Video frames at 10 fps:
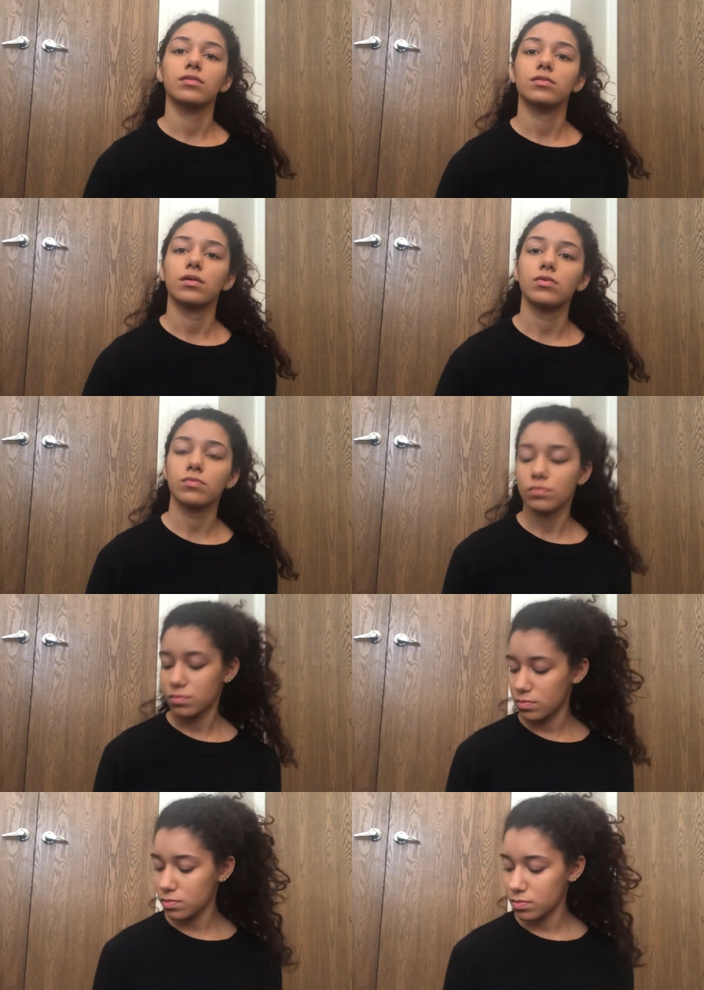So,
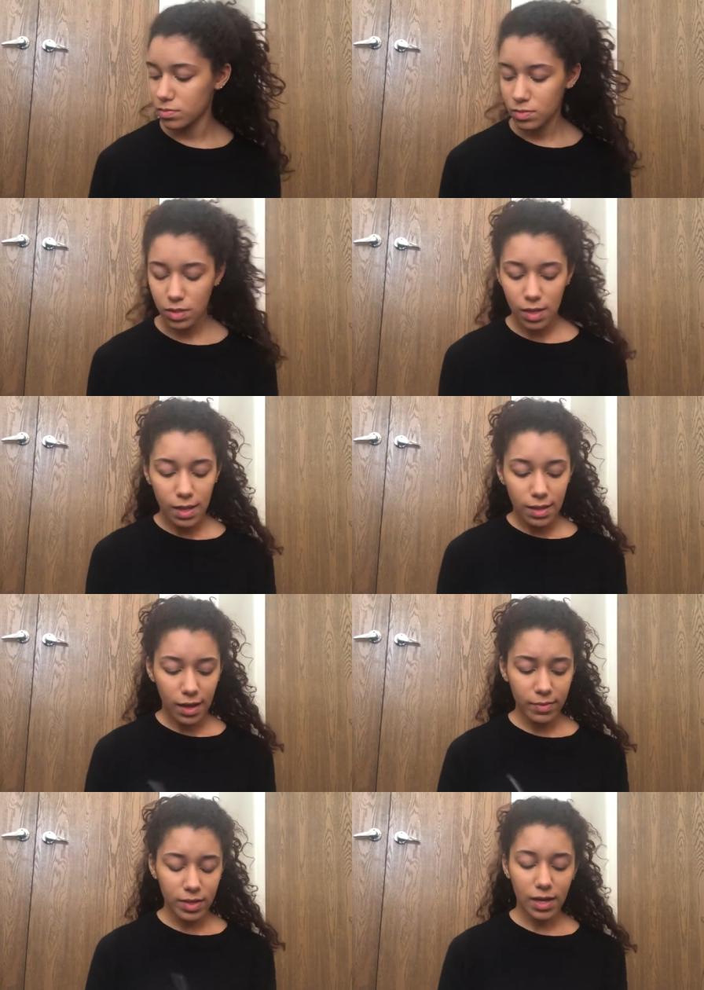
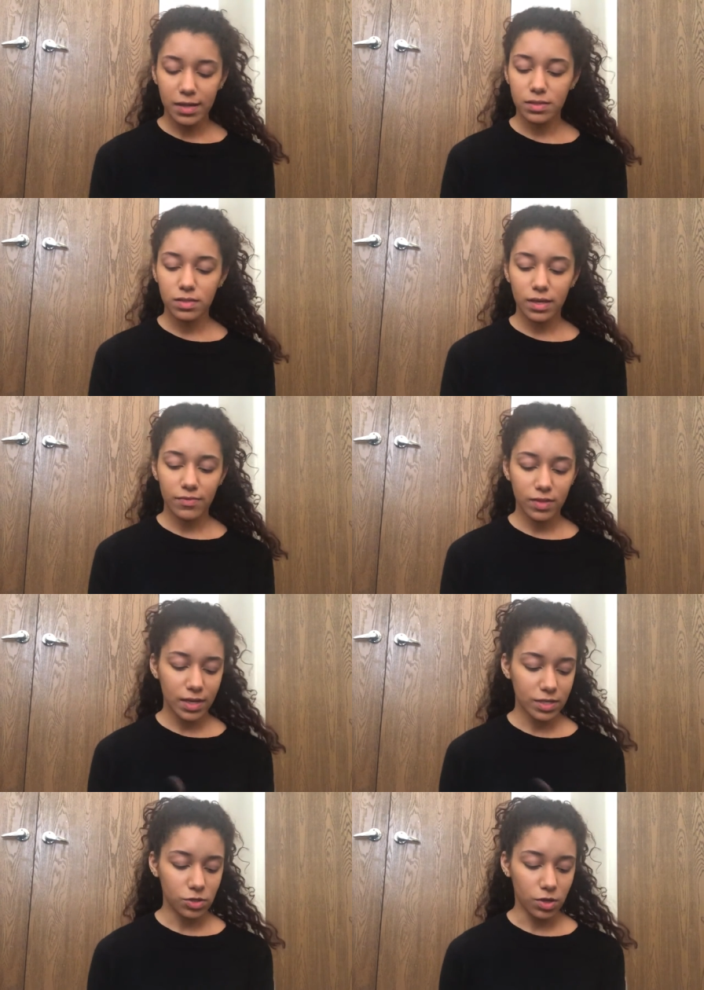I mean, honestly, I feel
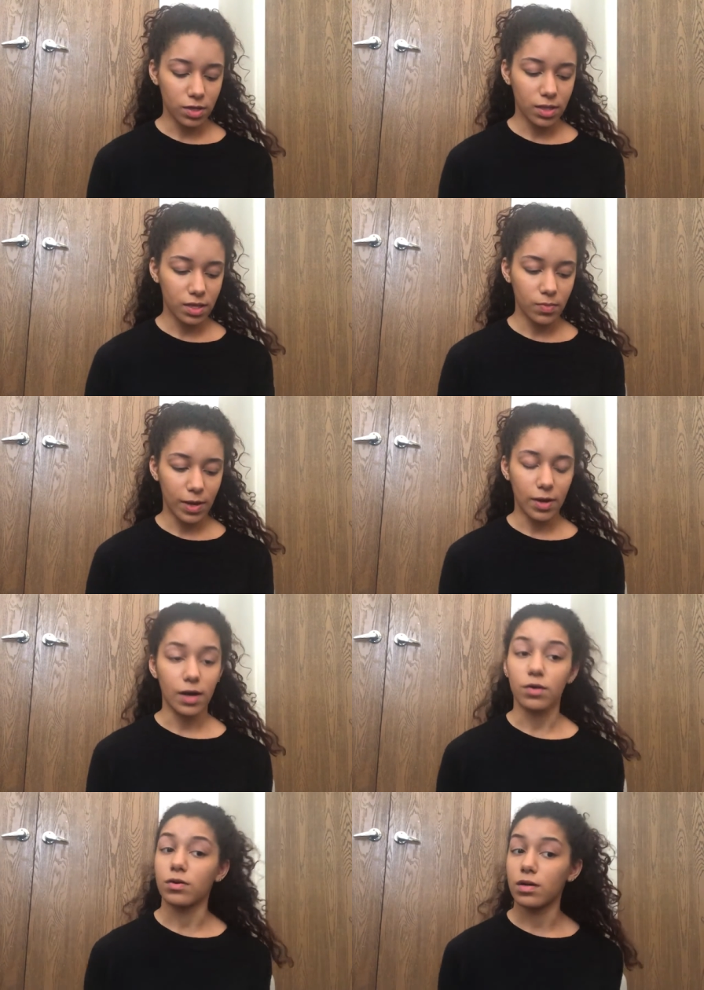like I talk a lot about
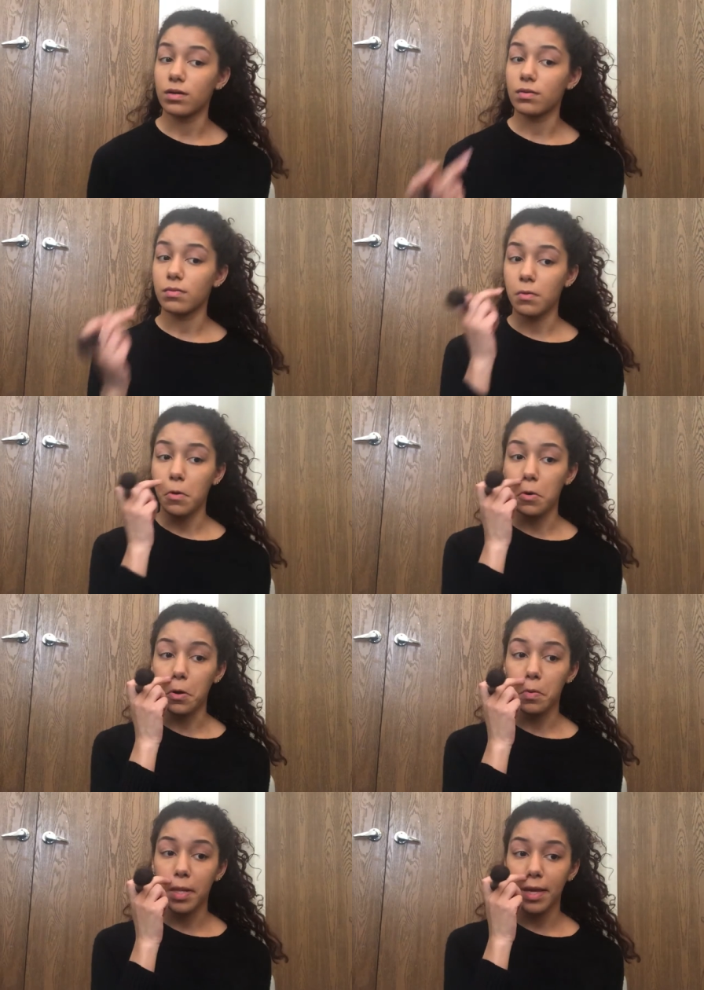how
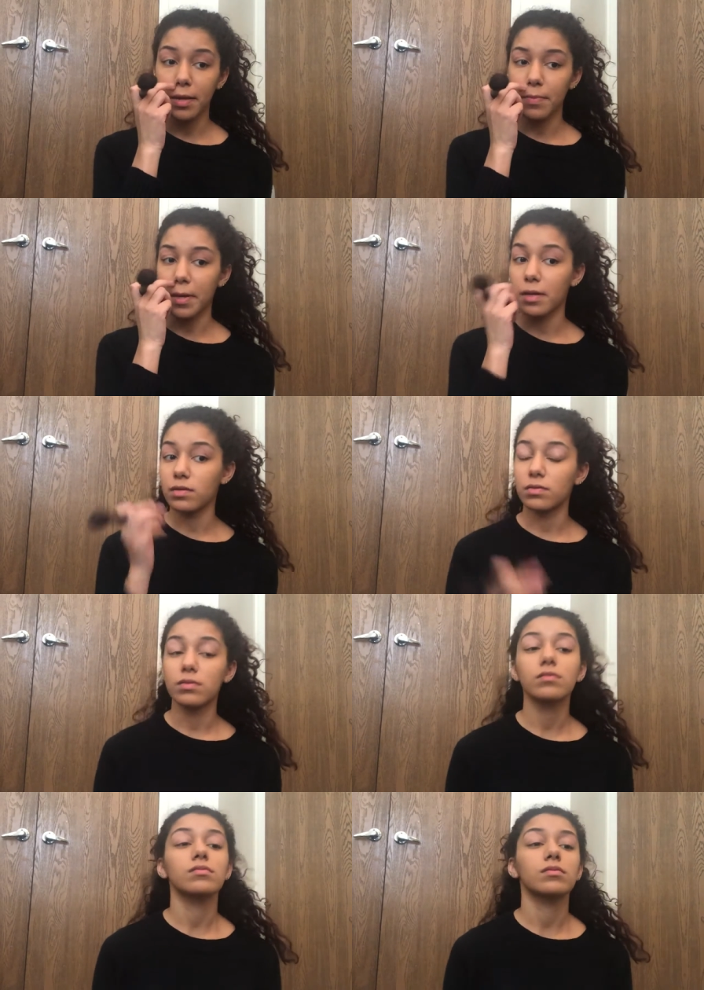horrible I am at
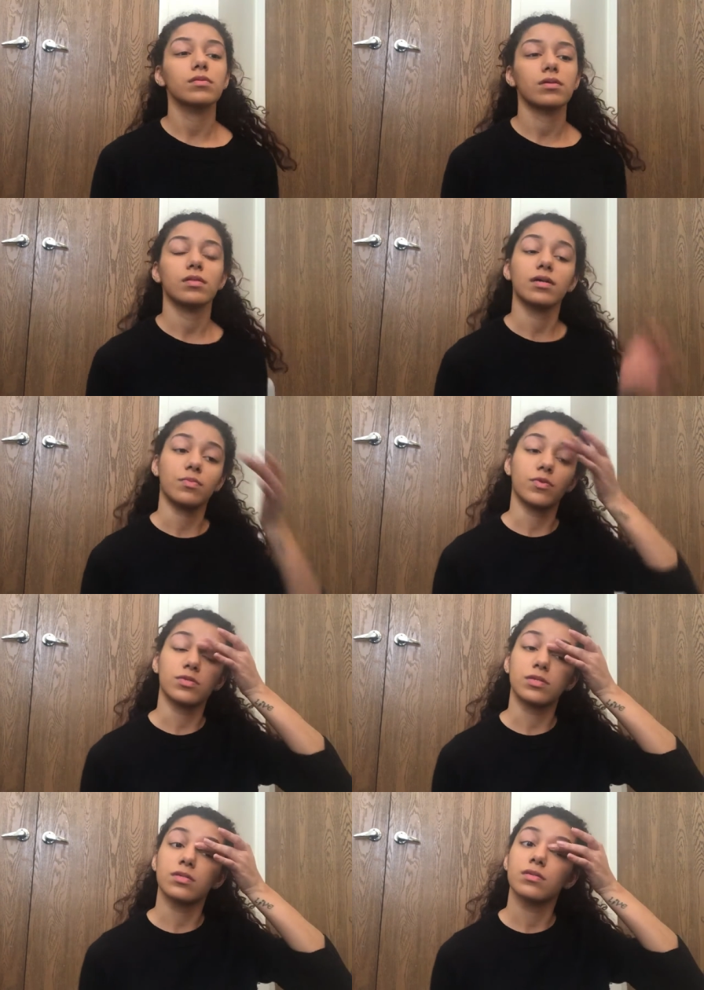looking like a
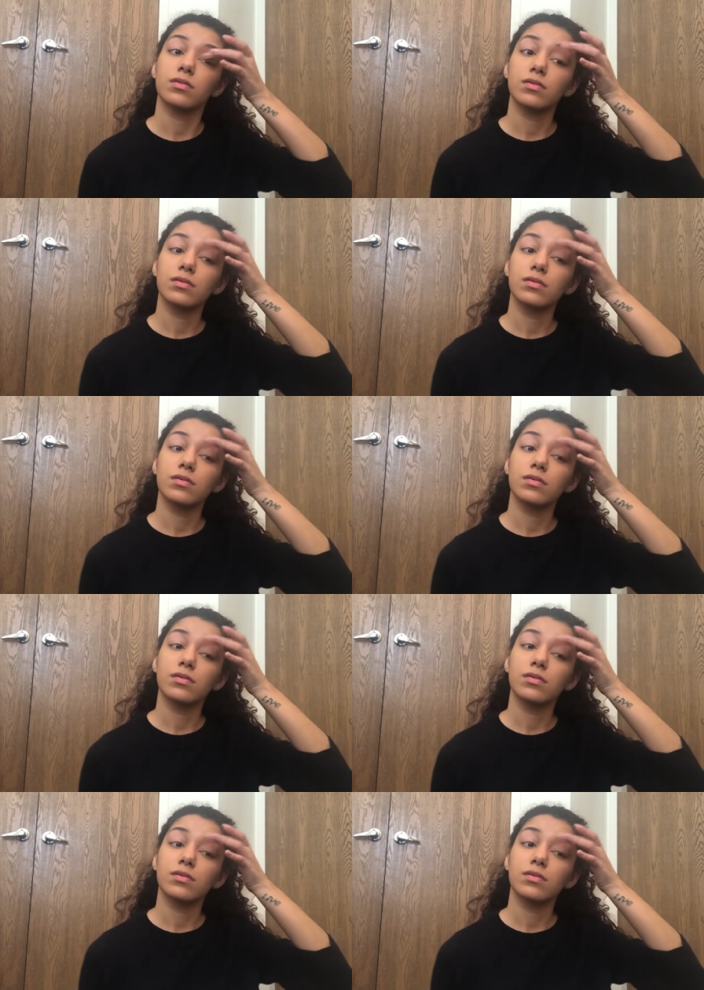person.